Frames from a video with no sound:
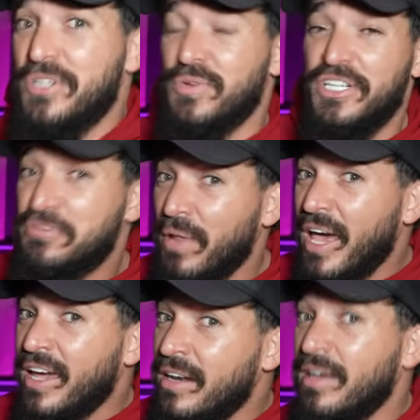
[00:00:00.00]
which would
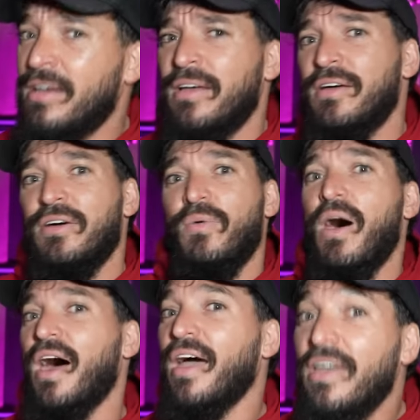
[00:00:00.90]
explain
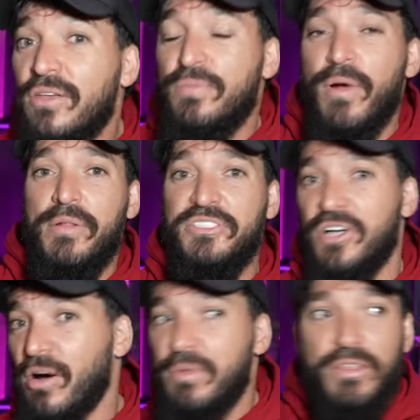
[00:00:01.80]
why you probably
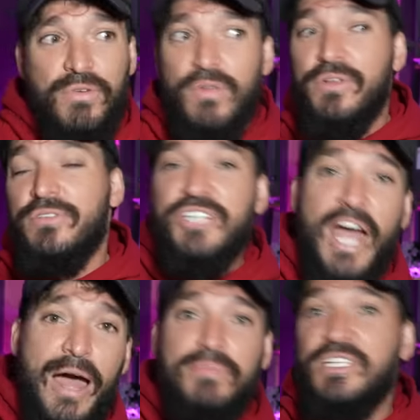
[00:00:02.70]
saw me throw little
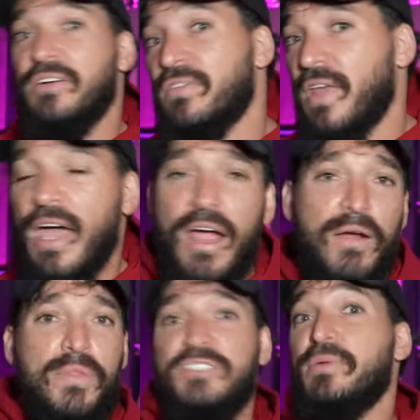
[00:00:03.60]
jabs here and there,
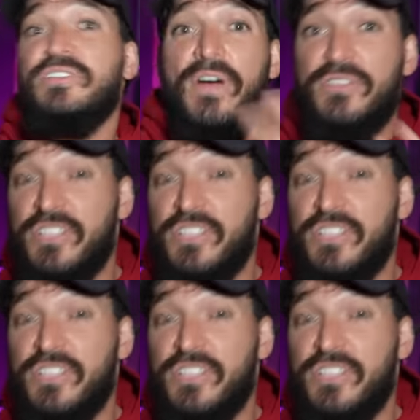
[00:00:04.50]
and there's a bunch of other